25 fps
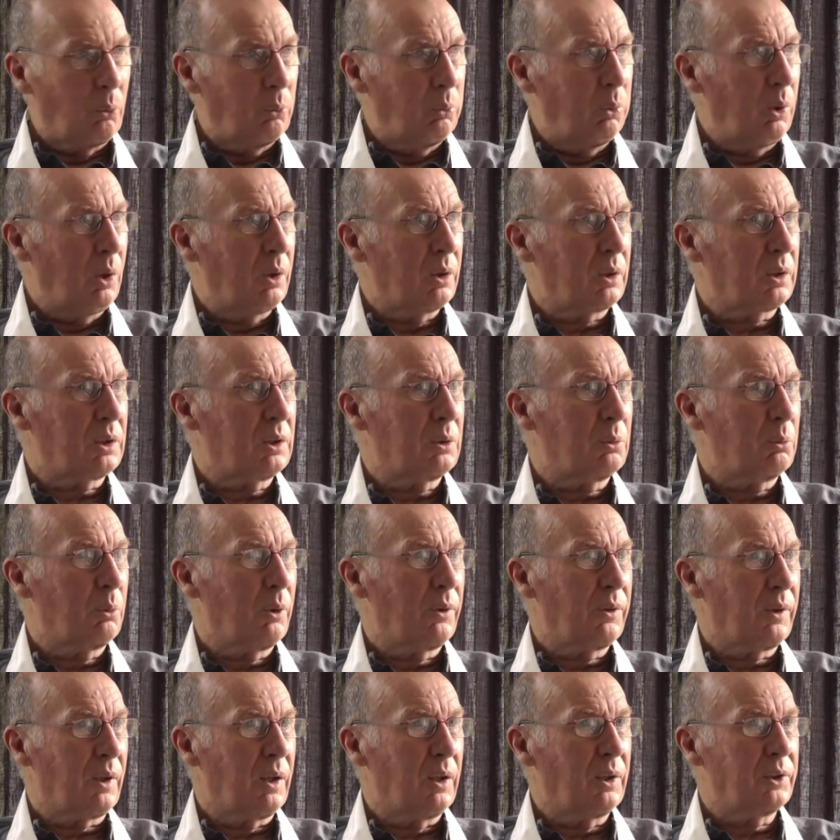work
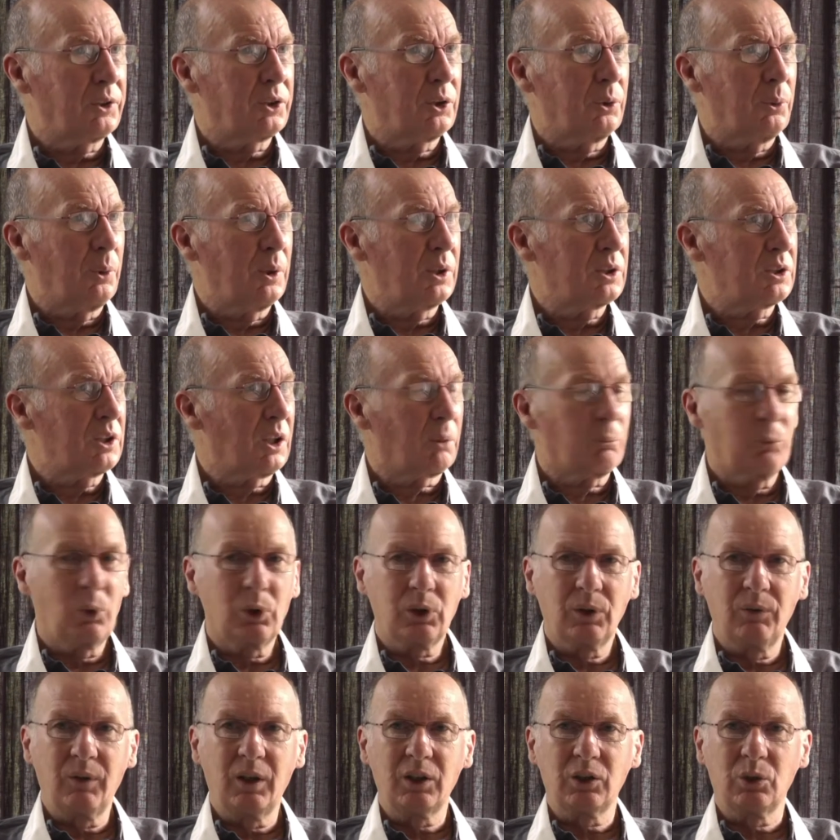with altruistic
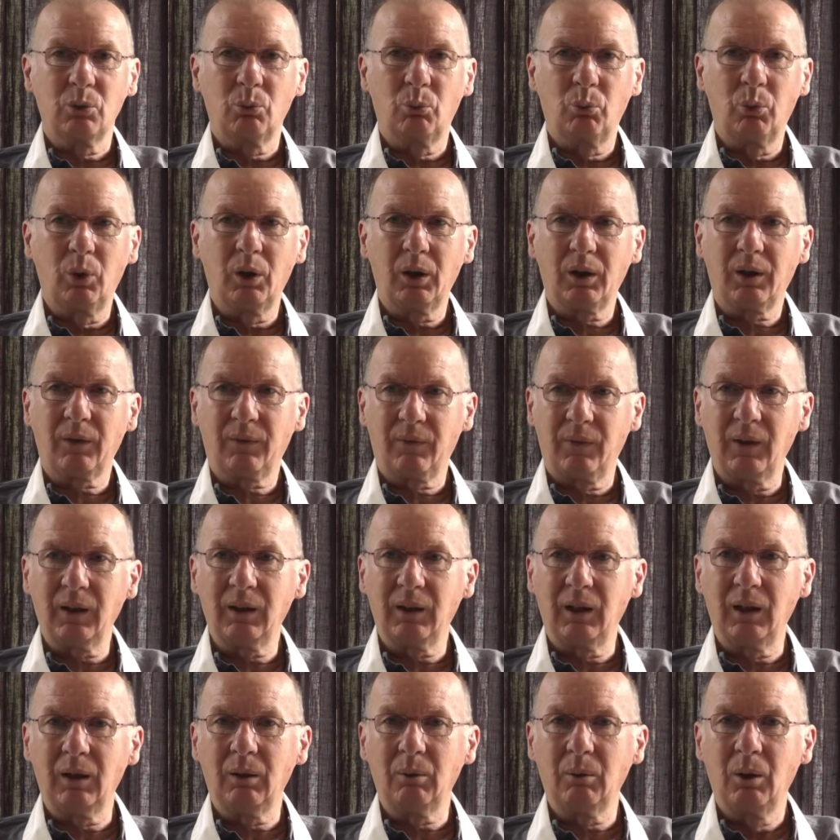motivation, work
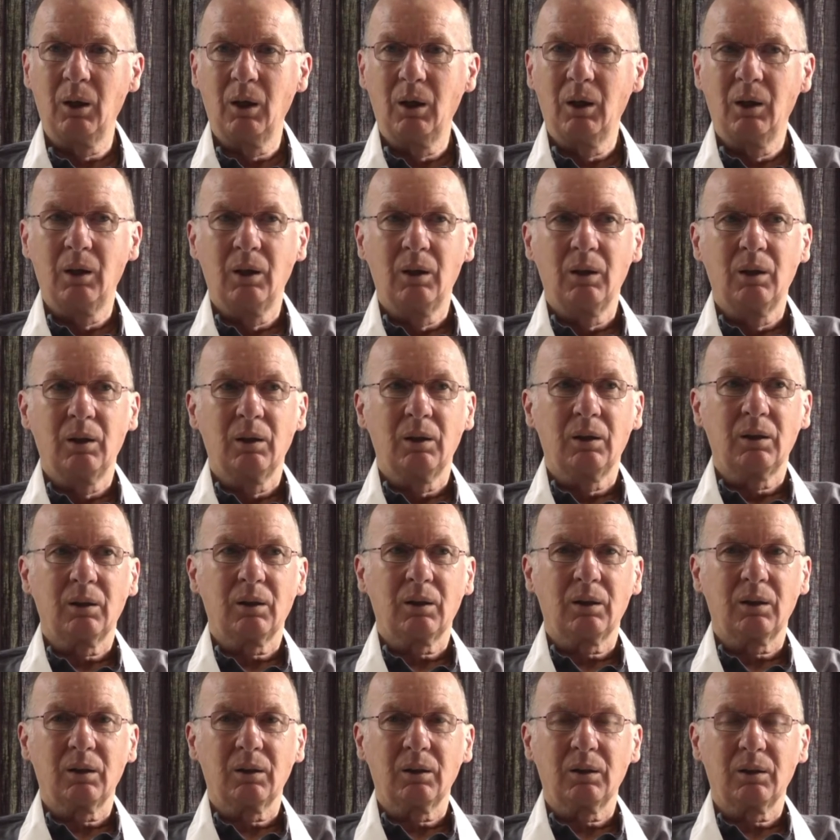thinking
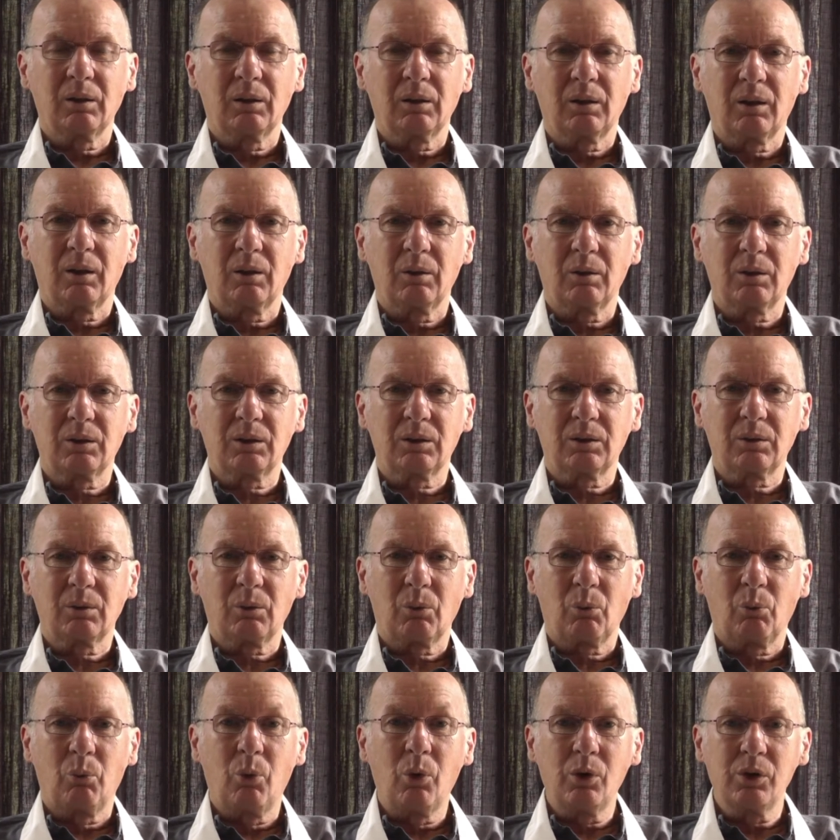uh, that
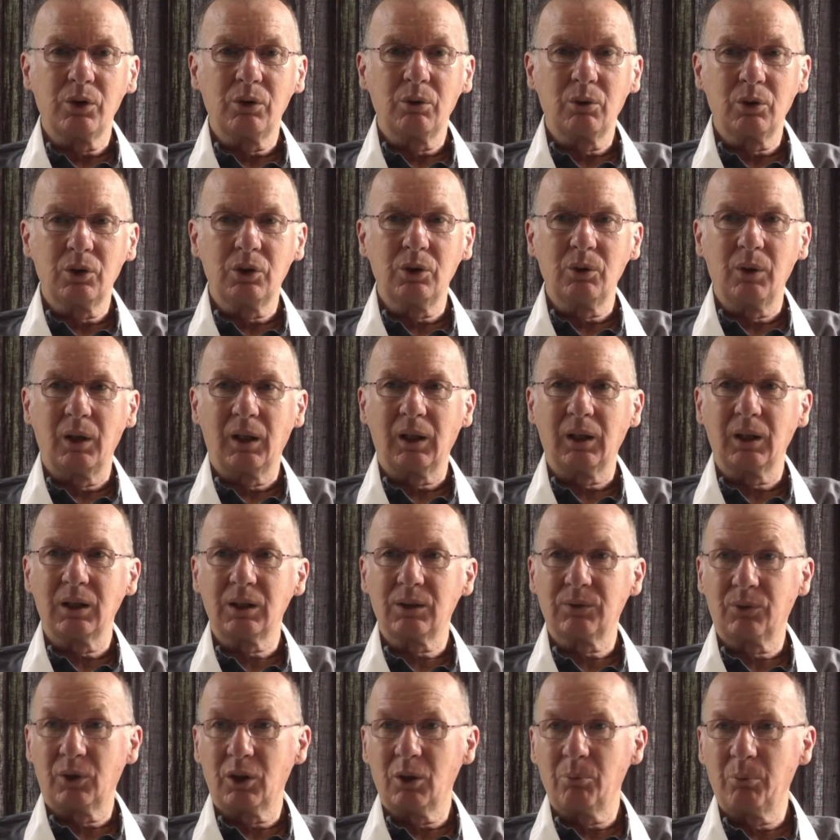what you're doing
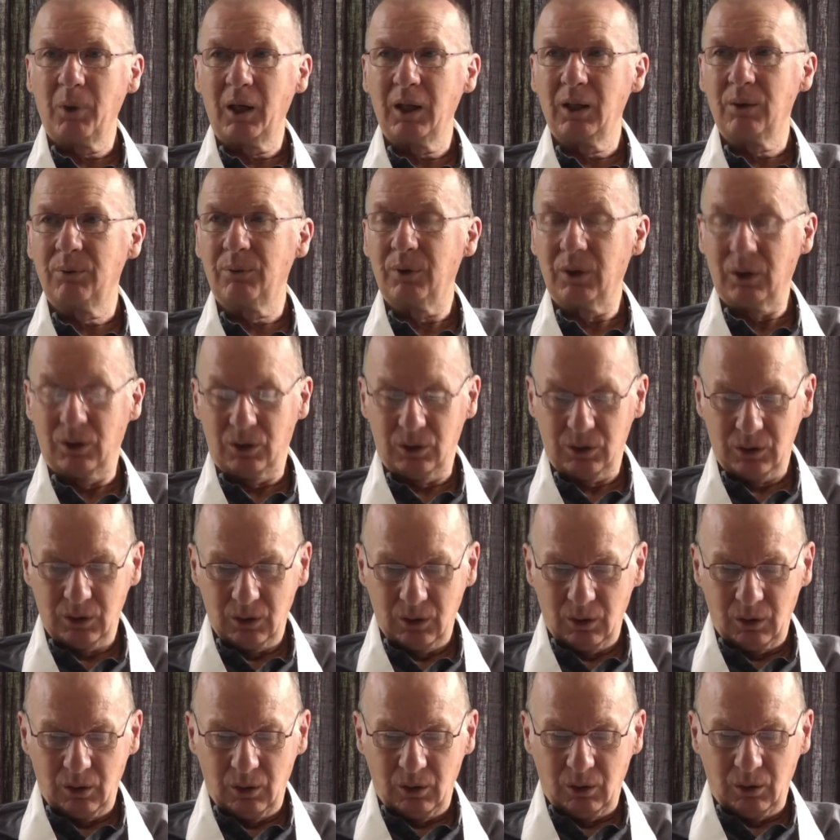is for the benefit
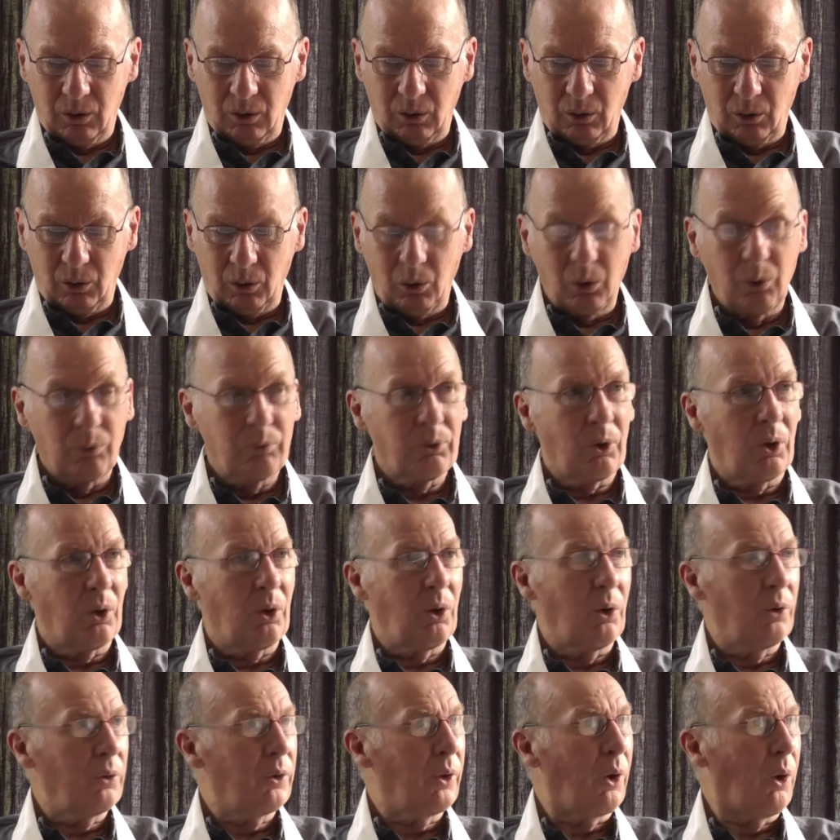of
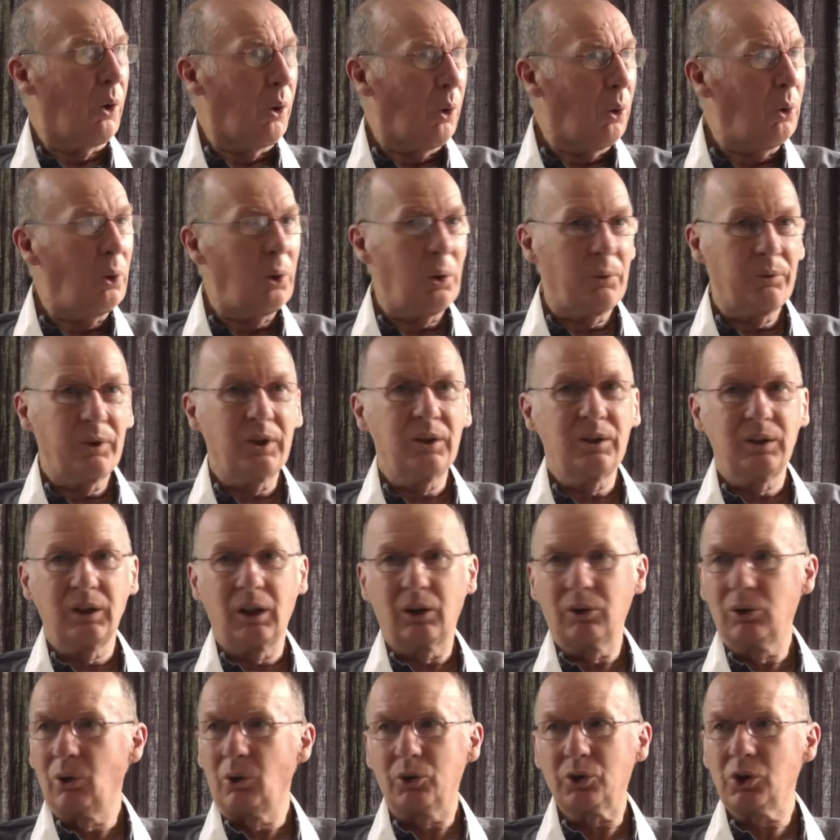the whole of
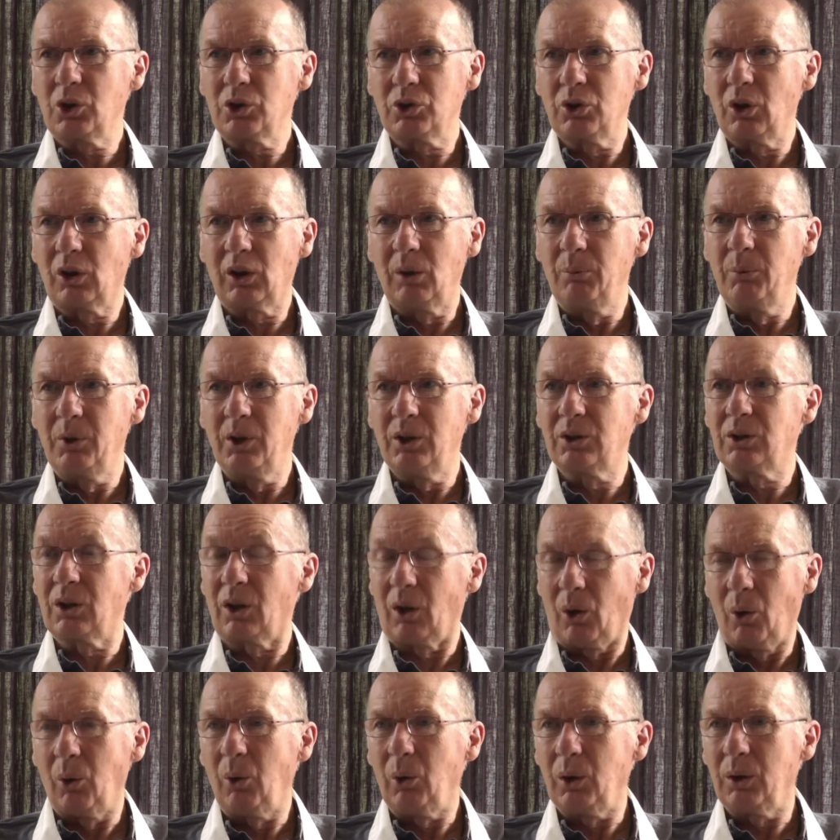India, not just your community,
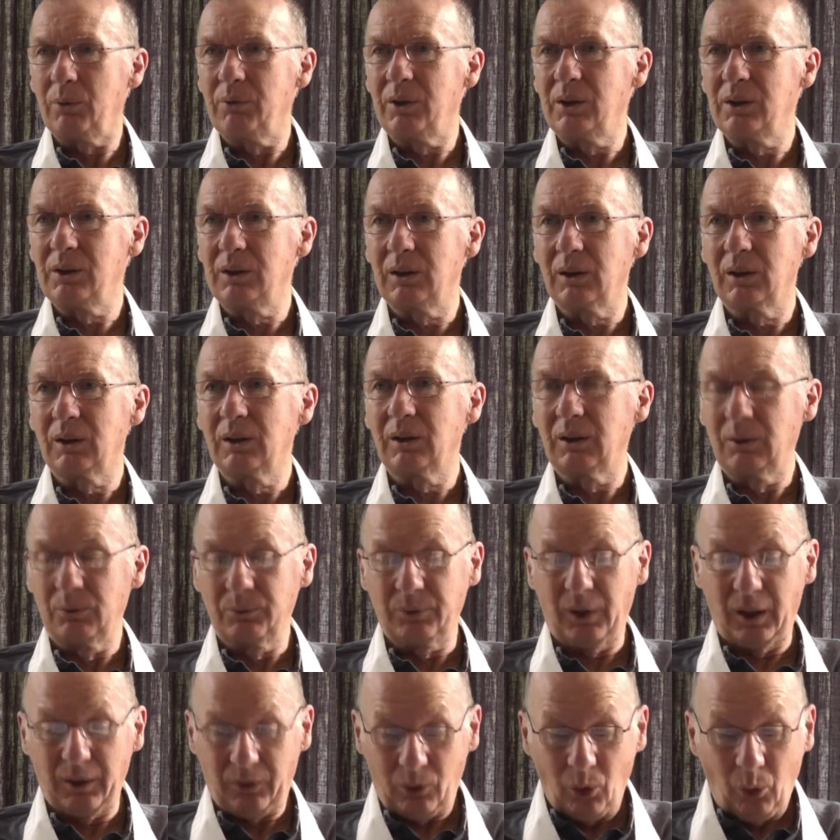the whole of India, in
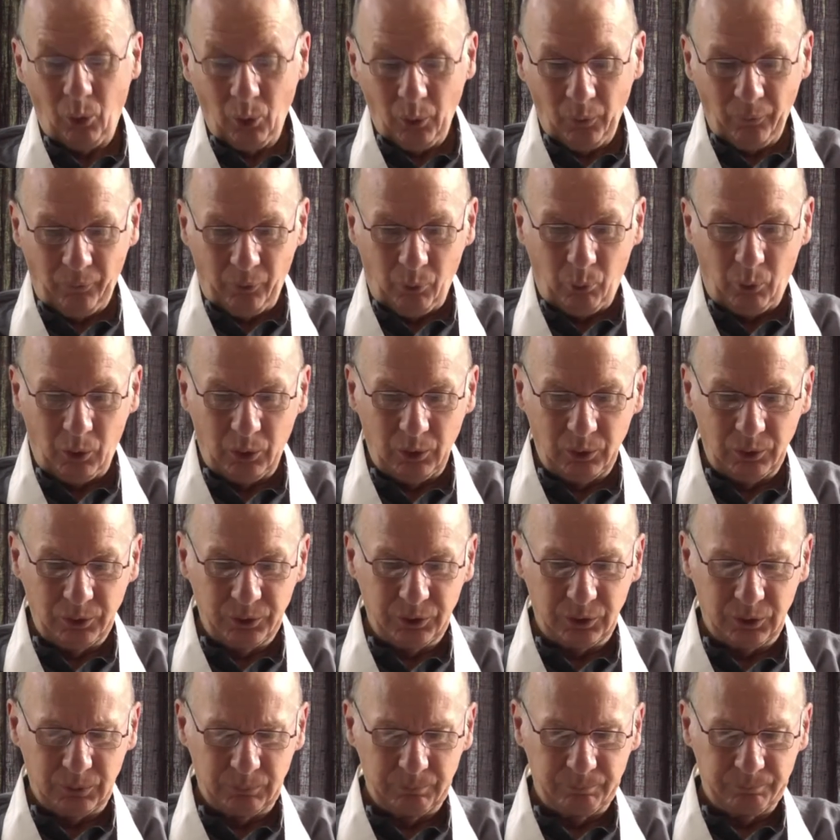fact the whole of the
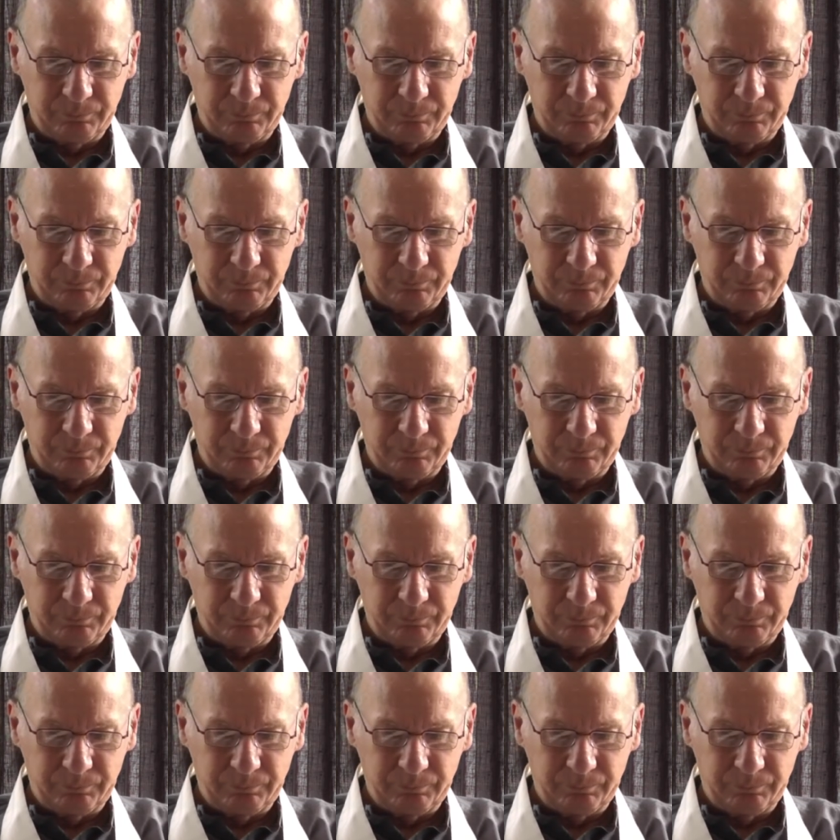world.